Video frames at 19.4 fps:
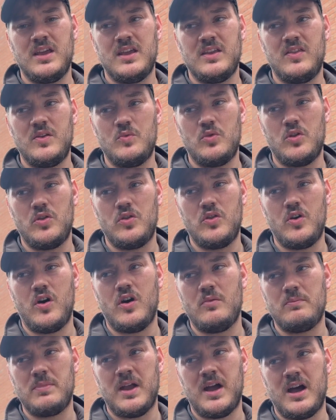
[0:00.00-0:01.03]
They will
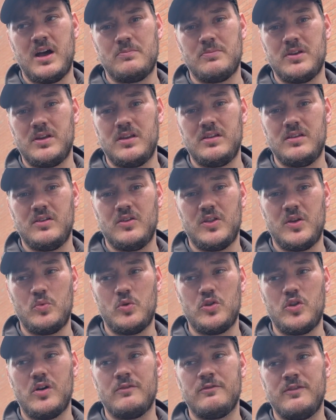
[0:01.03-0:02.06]
not be happy, or they
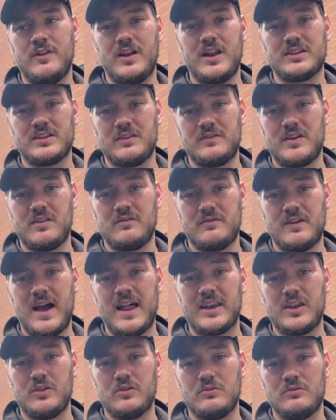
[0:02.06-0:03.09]
will not feel like they've had a
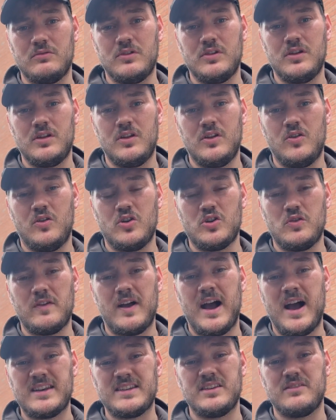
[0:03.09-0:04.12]
value or you've
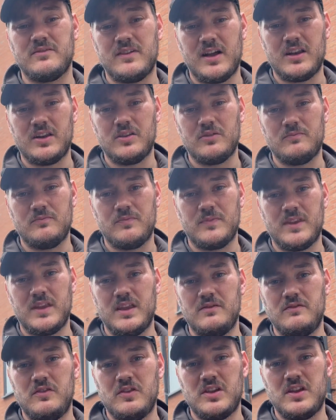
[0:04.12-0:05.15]
added value
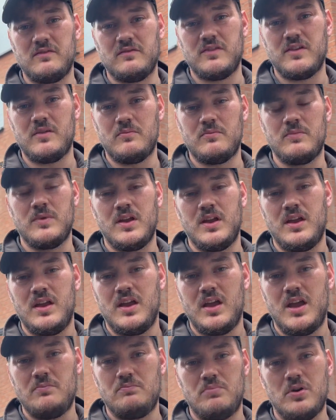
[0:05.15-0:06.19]
if you give them
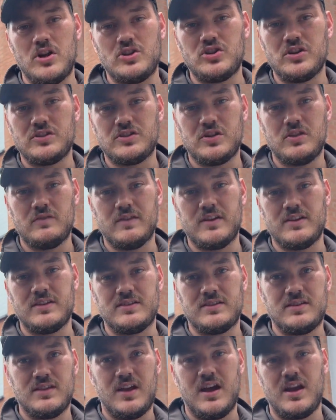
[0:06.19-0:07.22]
a budget
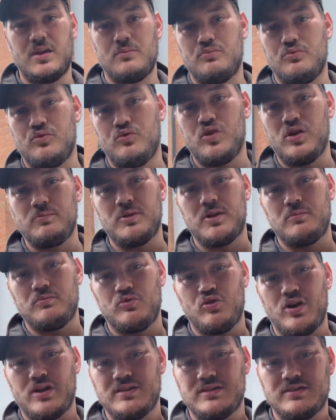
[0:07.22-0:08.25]
service at a premium
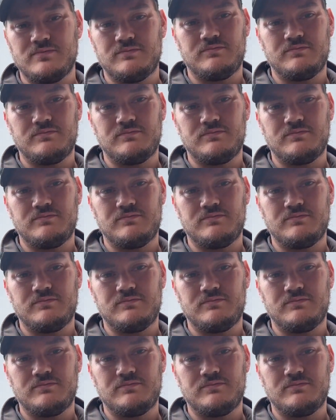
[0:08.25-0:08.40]
price.